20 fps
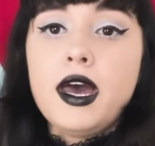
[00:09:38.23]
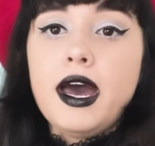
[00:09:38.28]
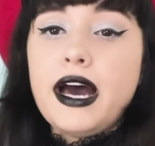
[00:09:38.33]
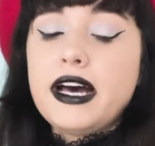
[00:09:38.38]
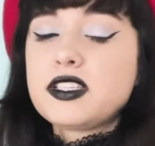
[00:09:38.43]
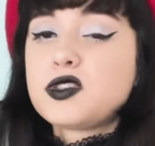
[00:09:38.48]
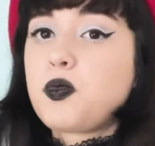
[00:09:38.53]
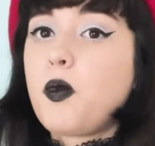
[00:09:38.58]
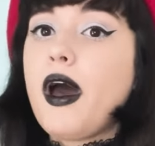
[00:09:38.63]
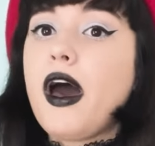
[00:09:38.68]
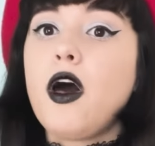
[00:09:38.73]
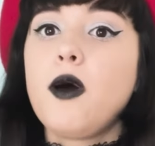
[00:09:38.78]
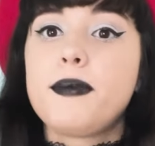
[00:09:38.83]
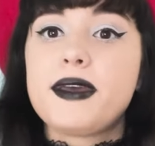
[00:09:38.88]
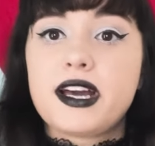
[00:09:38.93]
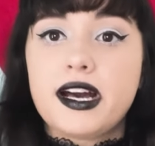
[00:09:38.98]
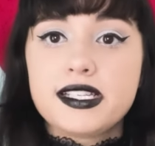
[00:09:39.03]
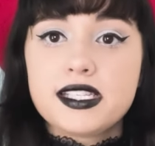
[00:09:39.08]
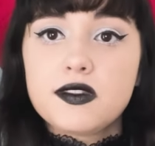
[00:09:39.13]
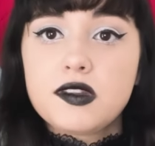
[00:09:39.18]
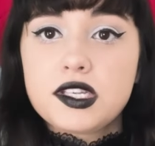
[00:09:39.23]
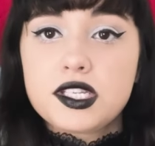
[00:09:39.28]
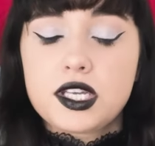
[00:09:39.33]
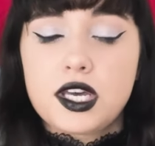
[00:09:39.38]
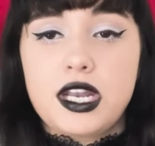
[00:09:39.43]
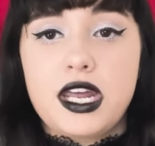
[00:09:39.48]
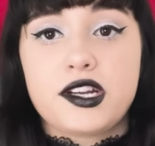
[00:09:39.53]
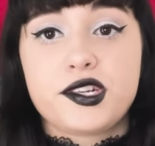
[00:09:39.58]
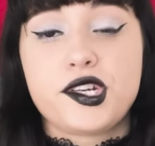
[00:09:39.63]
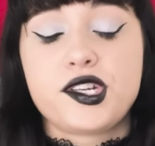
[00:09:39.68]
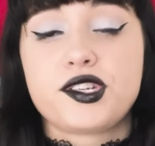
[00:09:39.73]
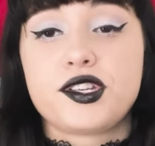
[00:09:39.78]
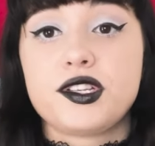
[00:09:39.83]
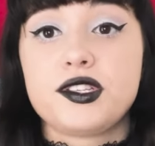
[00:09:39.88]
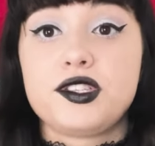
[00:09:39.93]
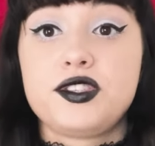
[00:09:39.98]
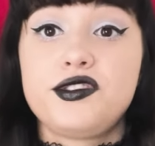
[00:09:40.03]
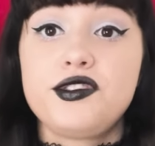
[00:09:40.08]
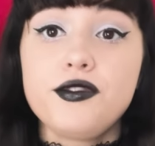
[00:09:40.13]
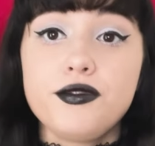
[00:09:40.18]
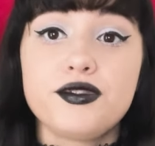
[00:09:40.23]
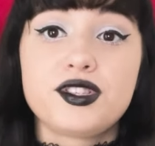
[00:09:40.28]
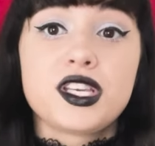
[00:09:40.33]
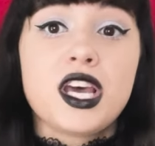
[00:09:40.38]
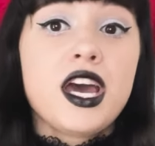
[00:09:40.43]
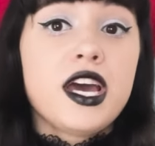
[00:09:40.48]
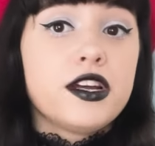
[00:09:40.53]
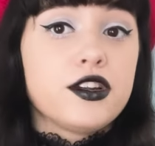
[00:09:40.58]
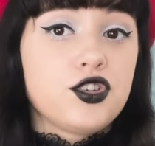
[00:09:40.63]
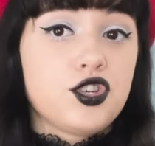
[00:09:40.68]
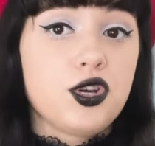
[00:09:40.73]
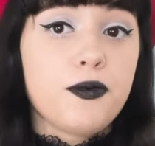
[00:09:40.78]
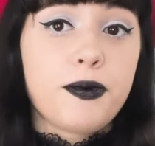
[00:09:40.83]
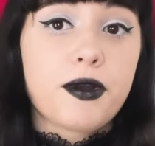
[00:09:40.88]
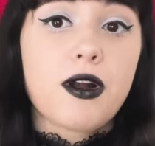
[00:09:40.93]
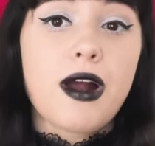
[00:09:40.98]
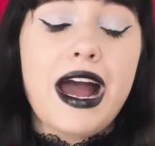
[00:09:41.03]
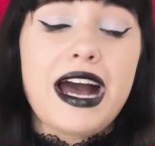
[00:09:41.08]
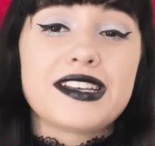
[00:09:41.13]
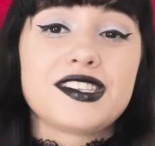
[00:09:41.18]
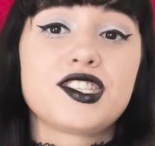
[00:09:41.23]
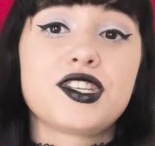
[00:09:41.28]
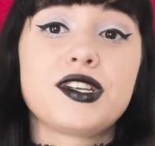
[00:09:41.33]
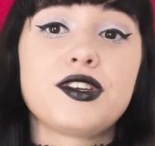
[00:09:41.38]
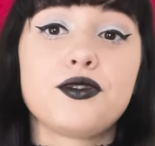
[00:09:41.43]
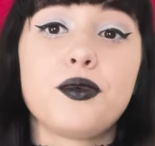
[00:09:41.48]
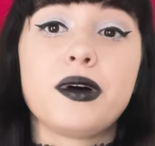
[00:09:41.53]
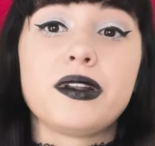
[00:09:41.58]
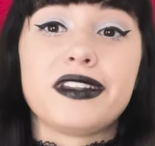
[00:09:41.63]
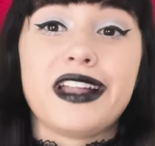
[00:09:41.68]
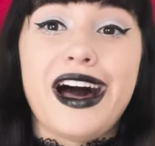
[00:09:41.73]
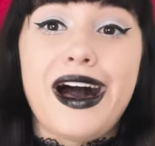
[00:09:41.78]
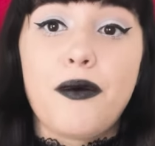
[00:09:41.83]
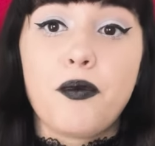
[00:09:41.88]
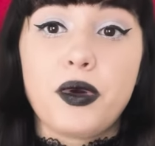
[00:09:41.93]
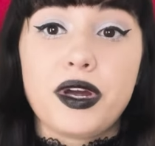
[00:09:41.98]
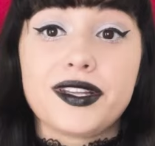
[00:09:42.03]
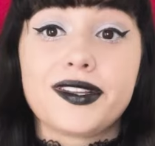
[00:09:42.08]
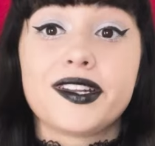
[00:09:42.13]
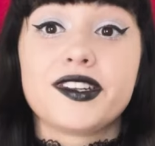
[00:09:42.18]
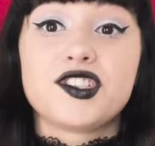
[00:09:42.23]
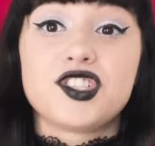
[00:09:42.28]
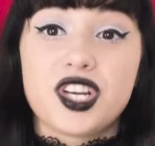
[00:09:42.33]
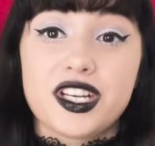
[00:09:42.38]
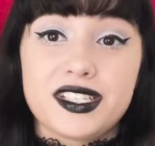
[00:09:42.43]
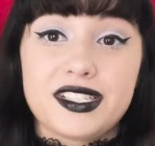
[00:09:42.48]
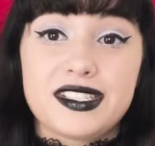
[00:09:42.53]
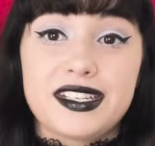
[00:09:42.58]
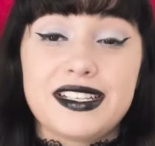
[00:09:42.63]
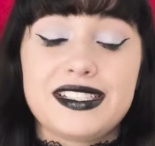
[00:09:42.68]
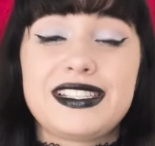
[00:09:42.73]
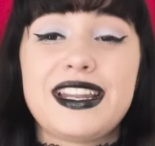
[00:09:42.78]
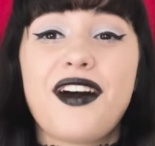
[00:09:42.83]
As well, because of this connection to Zeus, Jupiter has to do a lot with justice.